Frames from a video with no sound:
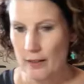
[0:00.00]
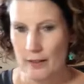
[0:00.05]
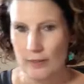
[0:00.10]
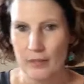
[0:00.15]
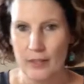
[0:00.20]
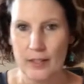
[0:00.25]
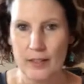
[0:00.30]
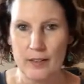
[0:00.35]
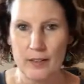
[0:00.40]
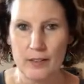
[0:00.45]
I've
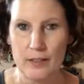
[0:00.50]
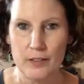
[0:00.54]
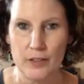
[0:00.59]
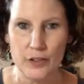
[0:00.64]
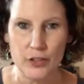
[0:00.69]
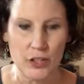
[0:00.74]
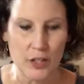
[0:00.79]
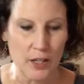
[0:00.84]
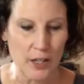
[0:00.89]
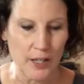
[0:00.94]
got this little
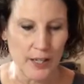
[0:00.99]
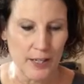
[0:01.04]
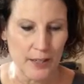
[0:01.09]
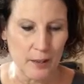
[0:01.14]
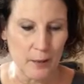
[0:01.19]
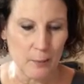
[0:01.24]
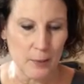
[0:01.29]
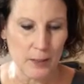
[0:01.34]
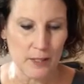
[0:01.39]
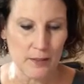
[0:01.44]
jar
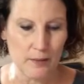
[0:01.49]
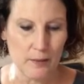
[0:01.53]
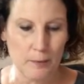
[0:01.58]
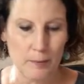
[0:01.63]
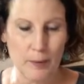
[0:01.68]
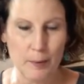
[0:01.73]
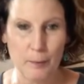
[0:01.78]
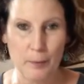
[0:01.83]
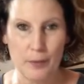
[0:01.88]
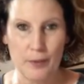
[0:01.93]
here because I'm
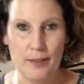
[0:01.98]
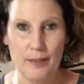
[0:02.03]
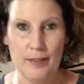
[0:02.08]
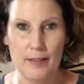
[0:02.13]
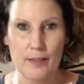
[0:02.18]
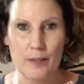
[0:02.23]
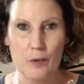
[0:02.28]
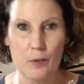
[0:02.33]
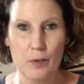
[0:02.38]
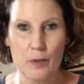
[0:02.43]
going to put
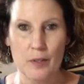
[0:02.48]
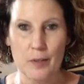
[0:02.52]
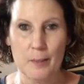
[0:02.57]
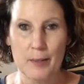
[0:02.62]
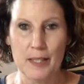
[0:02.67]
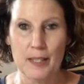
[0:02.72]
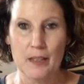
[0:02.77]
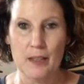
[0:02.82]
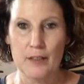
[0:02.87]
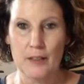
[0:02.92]
this
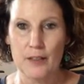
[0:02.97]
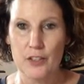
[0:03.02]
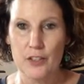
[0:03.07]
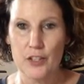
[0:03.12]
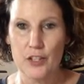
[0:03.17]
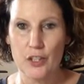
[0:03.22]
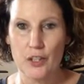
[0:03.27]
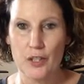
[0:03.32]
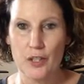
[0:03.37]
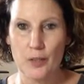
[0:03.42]
ornament on the
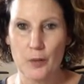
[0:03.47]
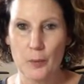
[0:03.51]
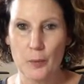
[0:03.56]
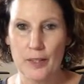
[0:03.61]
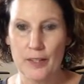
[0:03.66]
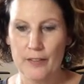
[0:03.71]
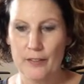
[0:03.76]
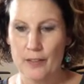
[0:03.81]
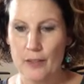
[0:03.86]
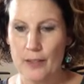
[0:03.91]
jar
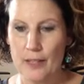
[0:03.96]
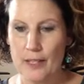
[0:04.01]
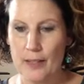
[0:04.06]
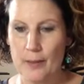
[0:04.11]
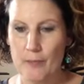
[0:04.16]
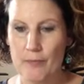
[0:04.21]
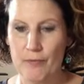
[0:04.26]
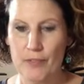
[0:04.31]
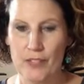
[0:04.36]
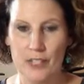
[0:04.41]
whenever
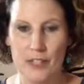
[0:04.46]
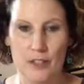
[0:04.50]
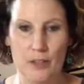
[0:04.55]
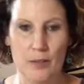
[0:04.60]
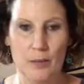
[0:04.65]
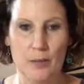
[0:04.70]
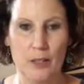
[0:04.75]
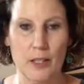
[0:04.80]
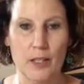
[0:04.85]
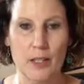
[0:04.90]
I'm
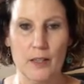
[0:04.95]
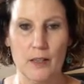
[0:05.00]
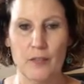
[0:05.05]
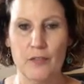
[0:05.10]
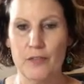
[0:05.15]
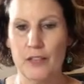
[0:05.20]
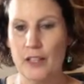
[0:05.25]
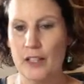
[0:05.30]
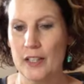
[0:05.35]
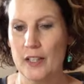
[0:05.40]
finished
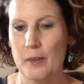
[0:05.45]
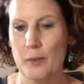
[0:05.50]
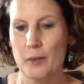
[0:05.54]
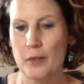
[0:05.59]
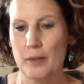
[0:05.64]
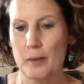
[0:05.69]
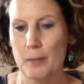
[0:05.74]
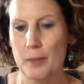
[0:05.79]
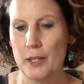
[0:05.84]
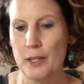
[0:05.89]
filling it
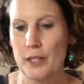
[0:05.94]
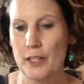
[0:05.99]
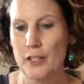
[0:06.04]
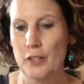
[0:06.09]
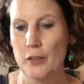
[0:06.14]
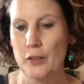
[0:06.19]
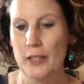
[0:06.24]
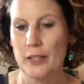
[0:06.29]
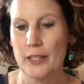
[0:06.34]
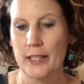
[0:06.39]
with the
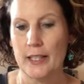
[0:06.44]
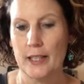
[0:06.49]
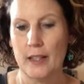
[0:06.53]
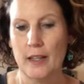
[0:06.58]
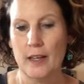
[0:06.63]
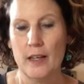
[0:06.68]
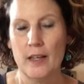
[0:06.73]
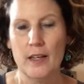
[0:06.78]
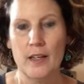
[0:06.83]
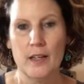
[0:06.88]
polyacrylic.
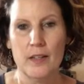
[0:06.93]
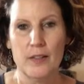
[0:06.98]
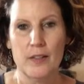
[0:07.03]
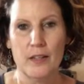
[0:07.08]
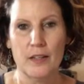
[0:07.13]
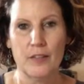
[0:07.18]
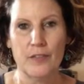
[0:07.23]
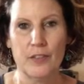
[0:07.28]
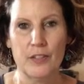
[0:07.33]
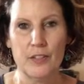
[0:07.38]

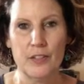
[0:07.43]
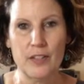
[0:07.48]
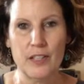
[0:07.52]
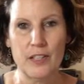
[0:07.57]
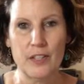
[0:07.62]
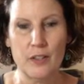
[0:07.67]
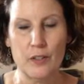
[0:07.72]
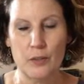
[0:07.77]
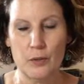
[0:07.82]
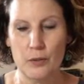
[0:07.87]
So the first
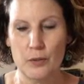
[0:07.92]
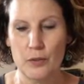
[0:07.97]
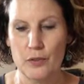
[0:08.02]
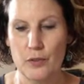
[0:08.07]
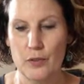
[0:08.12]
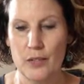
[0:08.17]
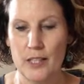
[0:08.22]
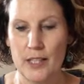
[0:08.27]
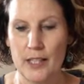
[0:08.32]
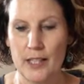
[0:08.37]
thing you do is
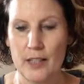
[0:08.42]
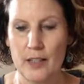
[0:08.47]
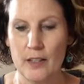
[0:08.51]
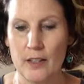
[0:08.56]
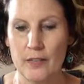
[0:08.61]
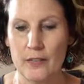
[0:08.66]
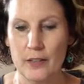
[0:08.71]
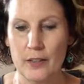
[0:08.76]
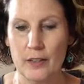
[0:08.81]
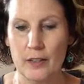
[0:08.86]
you take
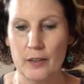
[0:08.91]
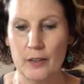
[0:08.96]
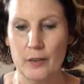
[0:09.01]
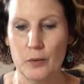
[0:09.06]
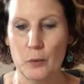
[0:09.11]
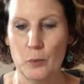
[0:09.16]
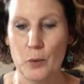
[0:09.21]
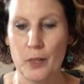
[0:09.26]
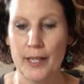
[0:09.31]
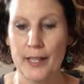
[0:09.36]
off the
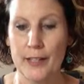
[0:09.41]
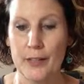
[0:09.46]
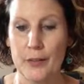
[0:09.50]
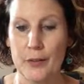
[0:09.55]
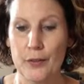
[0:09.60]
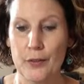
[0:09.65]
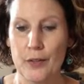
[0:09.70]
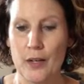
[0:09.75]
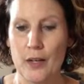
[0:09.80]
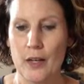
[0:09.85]
little
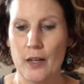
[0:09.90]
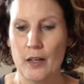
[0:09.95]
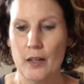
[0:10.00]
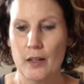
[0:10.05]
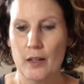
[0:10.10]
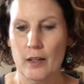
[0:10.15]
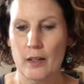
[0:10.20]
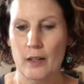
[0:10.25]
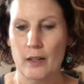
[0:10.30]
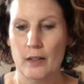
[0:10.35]
wire
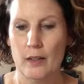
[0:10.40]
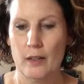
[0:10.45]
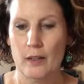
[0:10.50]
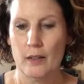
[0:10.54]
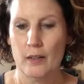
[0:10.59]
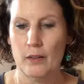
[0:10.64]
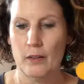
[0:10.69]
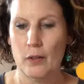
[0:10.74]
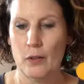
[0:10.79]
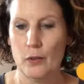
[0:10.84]

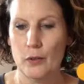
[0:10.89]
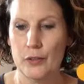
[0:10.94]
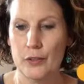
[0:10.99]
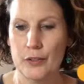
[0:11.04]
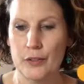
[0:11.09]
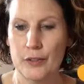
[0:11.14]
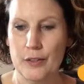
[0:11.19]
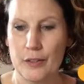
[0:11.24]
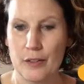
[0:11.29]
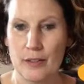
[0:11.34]

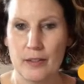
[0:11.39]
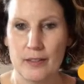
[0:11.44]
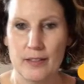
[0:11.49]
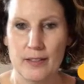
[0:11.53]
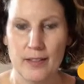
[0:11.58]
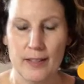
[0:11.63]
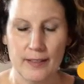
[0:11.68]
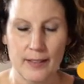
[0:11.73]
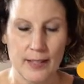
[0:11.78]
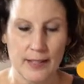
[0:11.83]
holder and
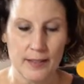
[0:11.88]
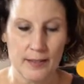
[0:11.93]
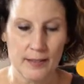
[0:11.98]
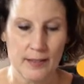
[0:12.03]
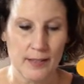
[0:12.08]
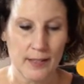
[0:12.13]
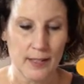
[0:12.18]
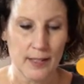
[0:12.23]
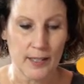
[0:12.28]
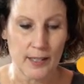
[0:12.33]
set that
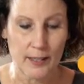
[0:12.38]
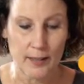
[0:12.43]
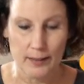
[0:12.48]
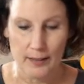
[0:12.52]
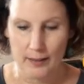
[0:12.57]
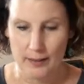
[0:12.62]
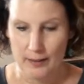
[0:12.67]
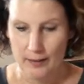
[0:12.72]
aside.